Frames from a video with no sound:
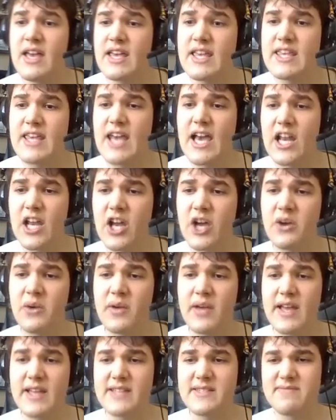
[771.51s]

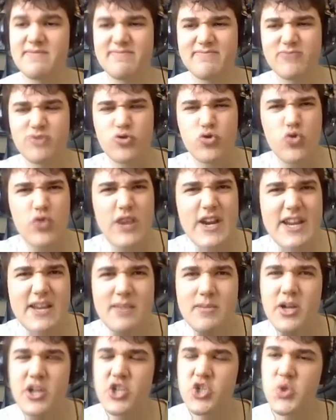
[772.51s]
Yellow, it's pretty
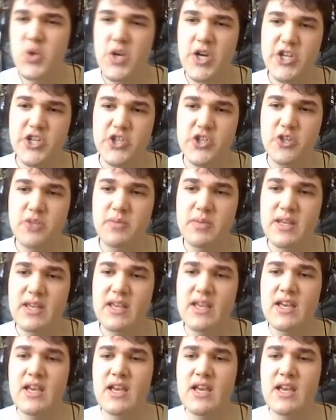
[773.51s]
much where it should be.